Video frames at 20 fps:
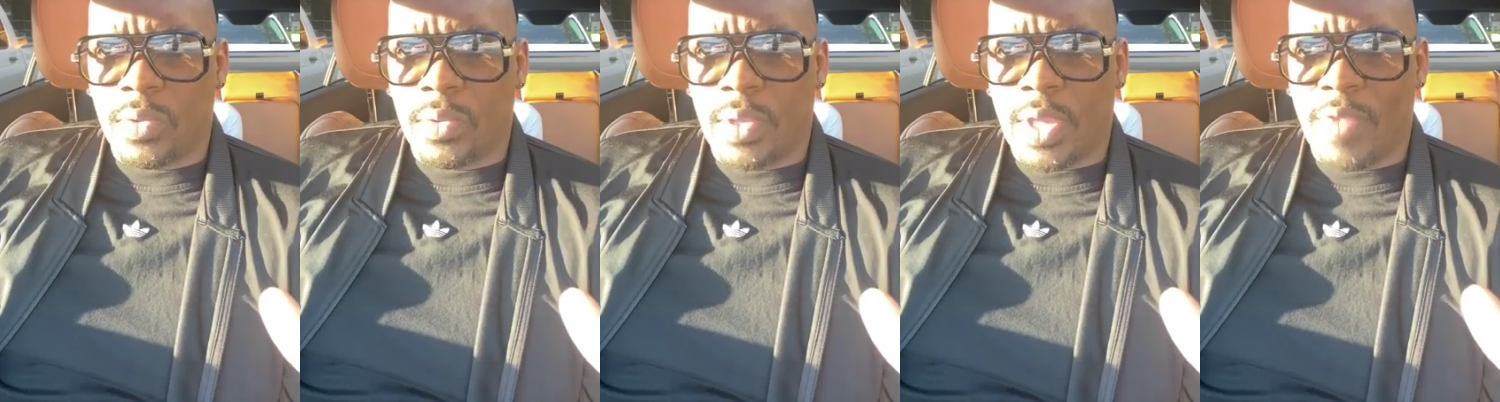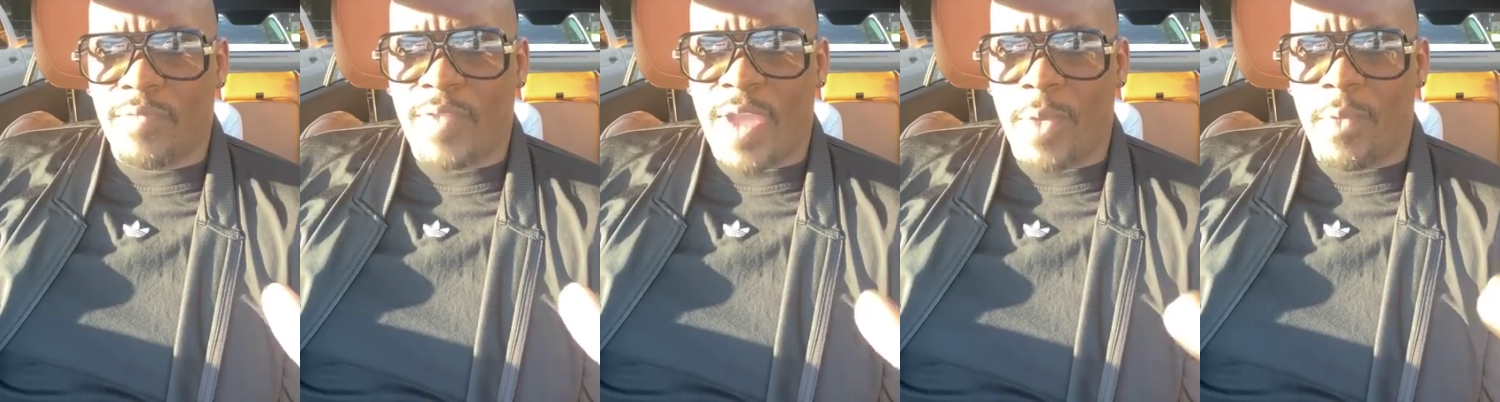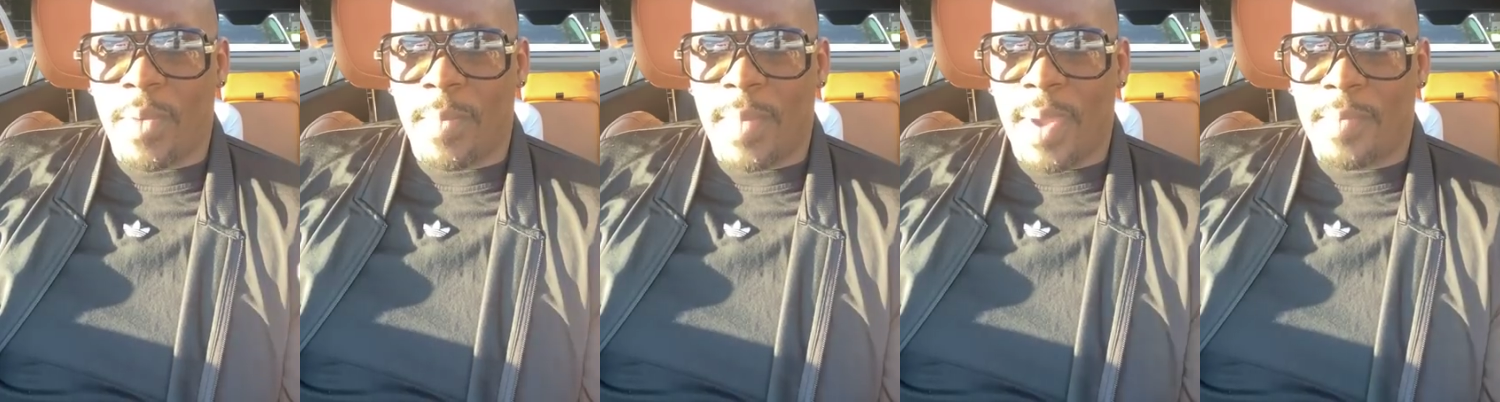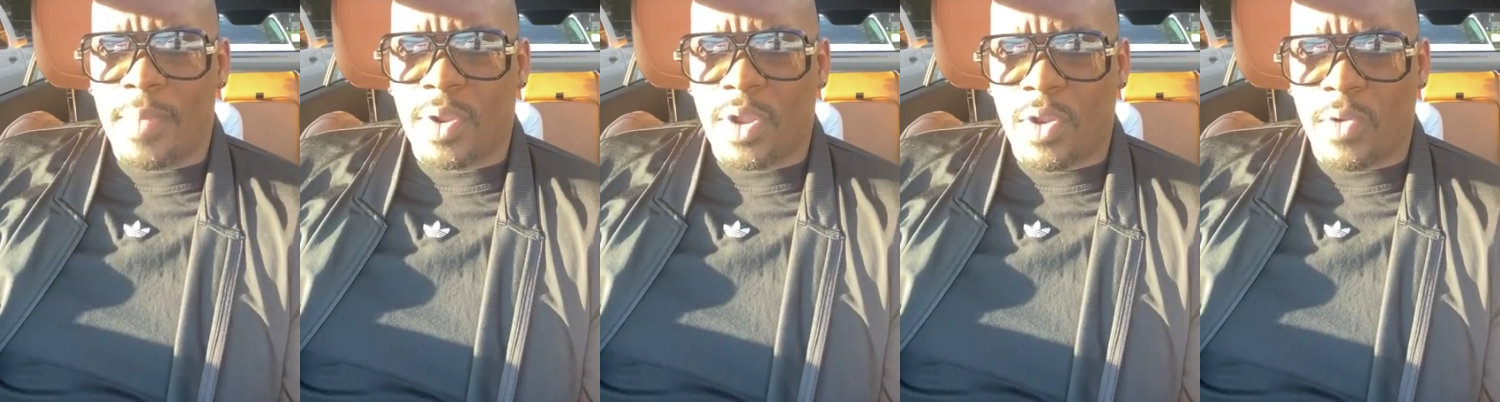if I
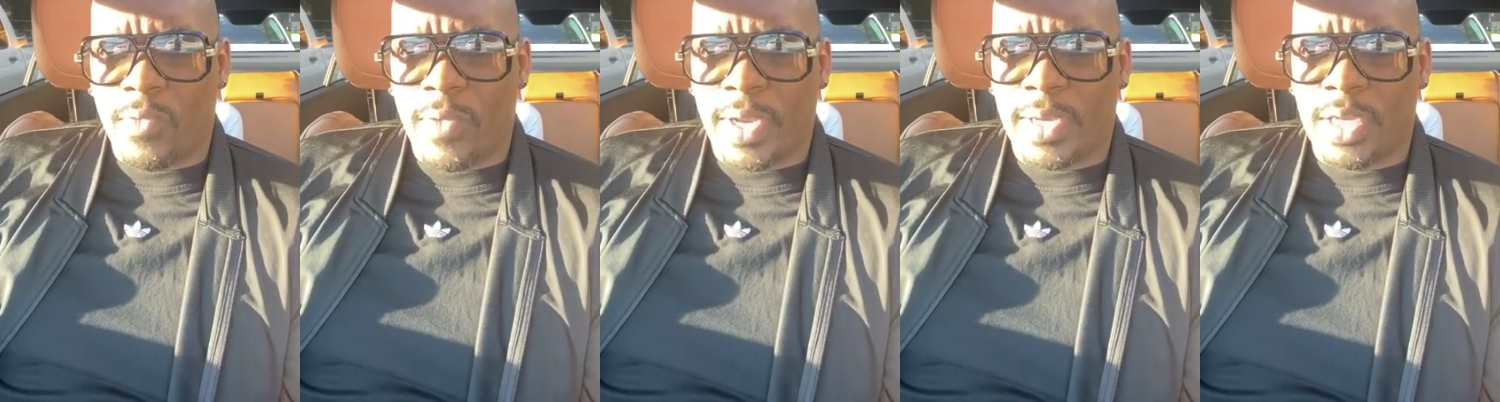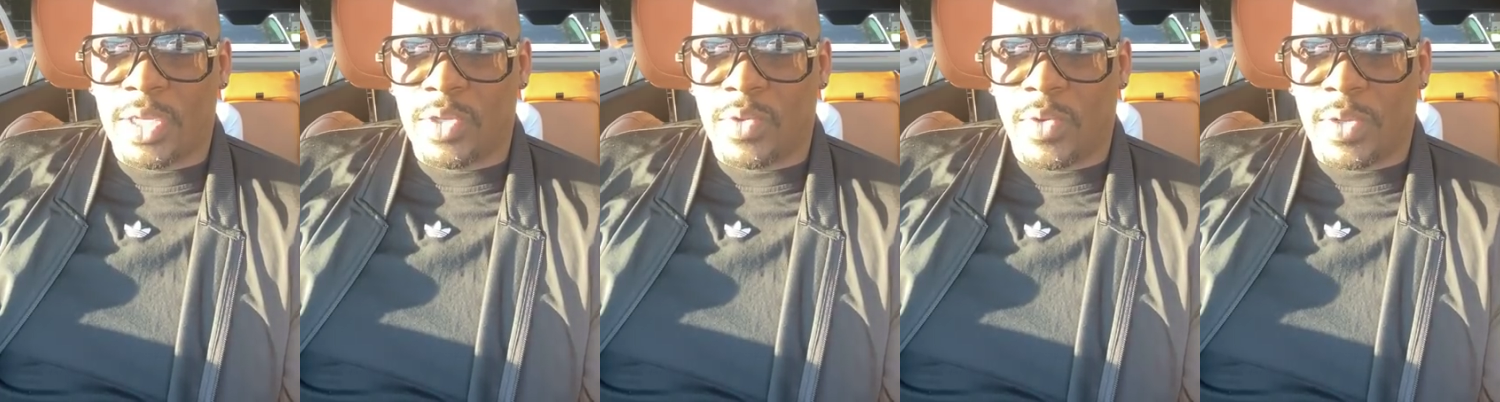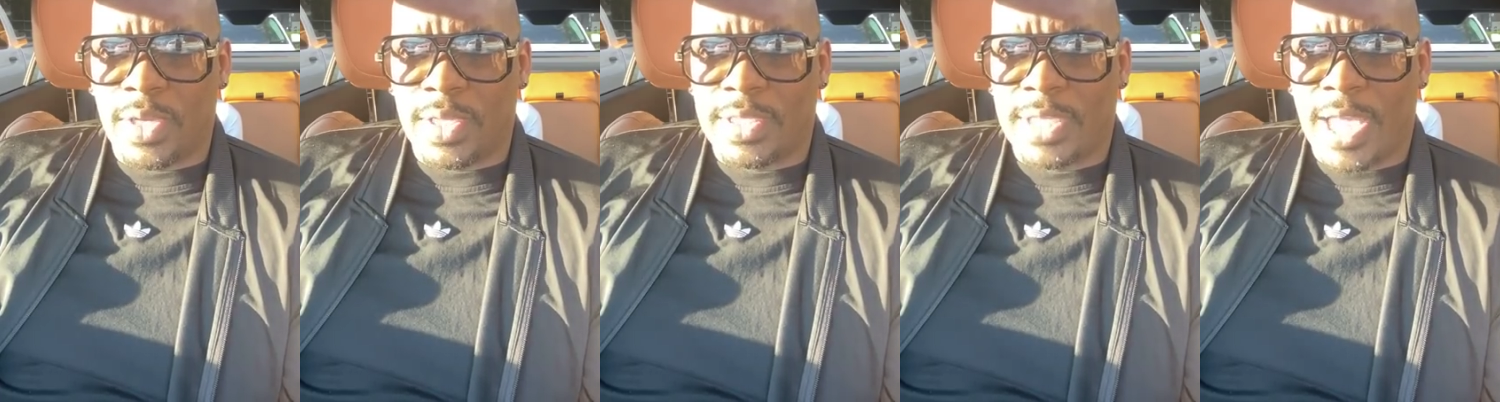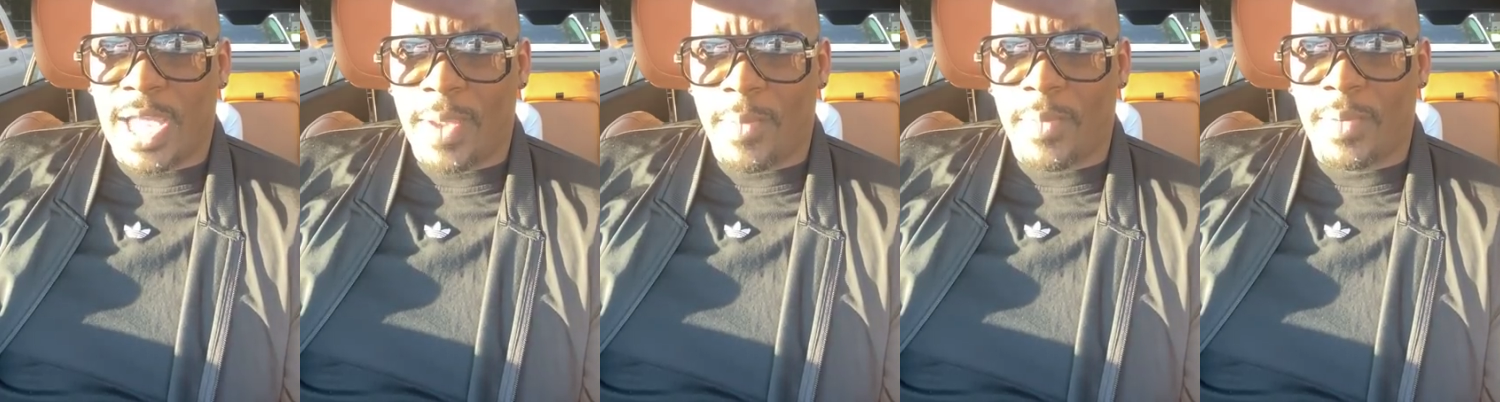remember correctly, during the
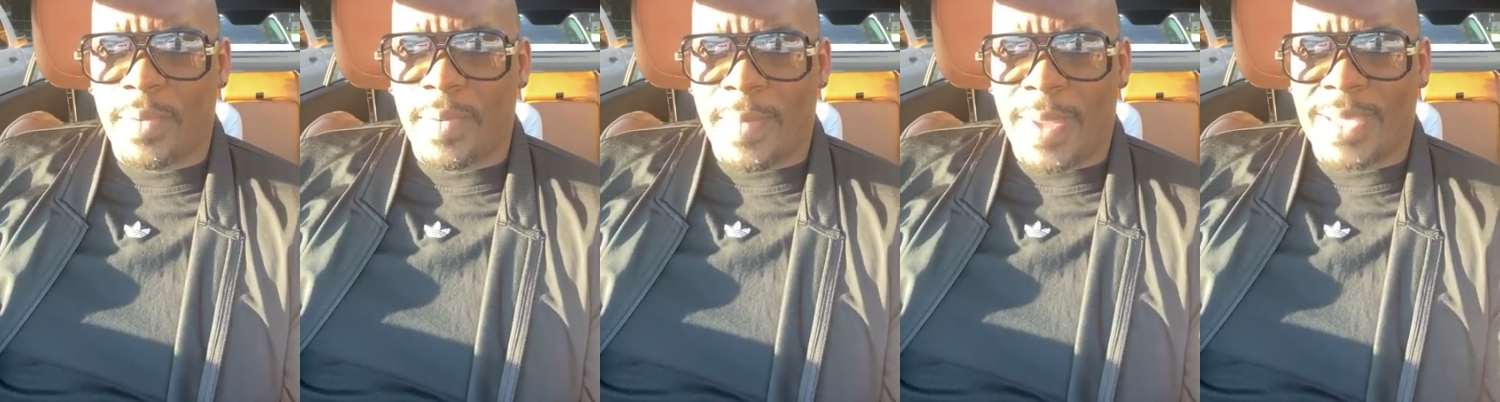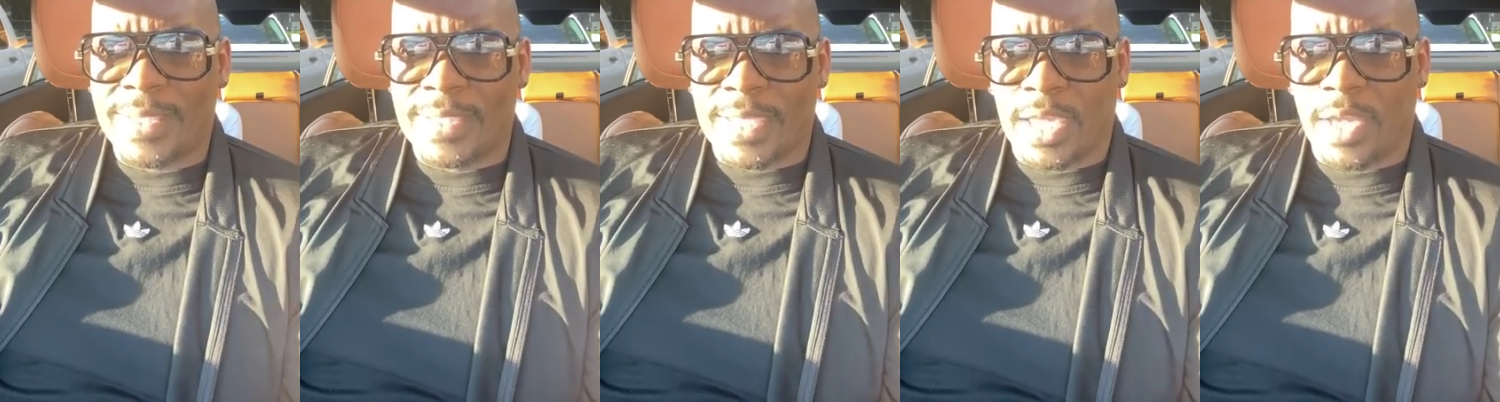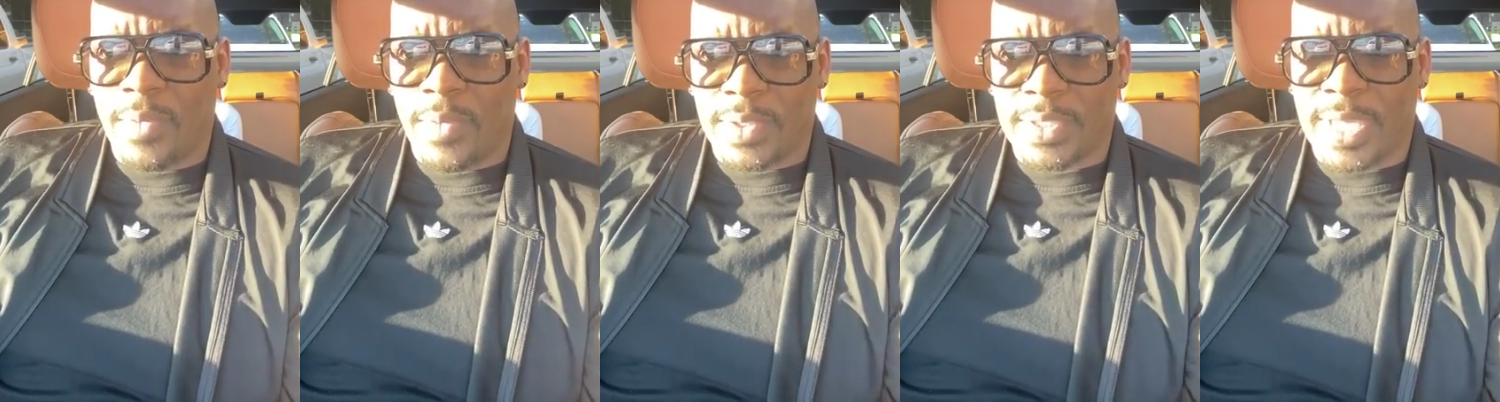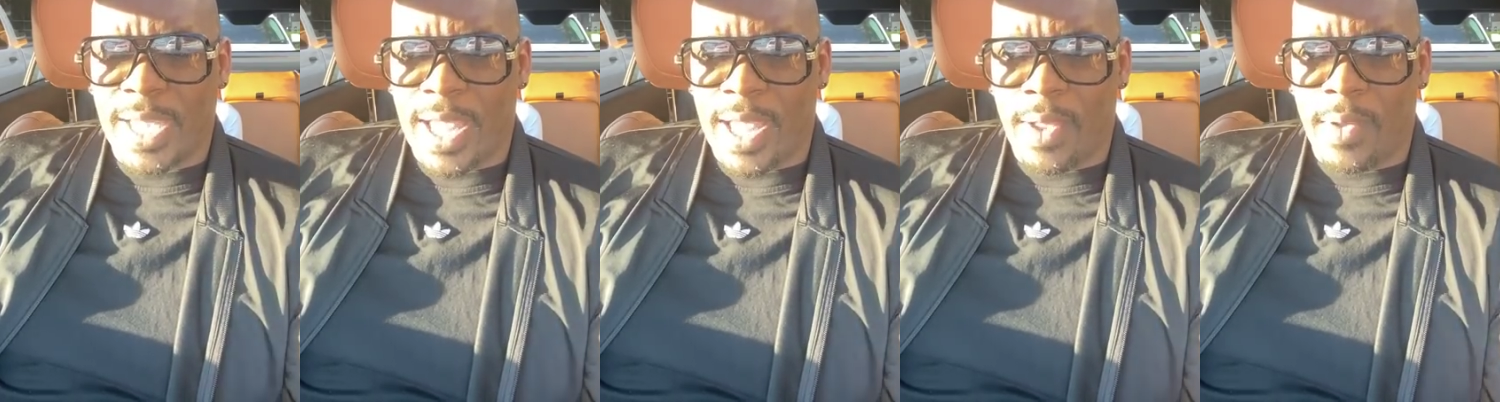time when my single was
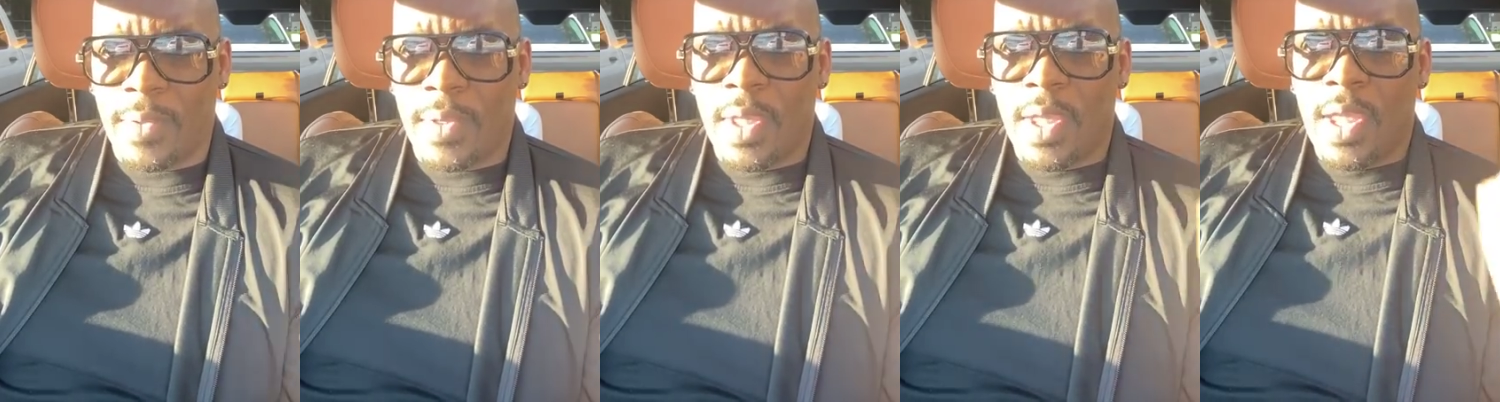out,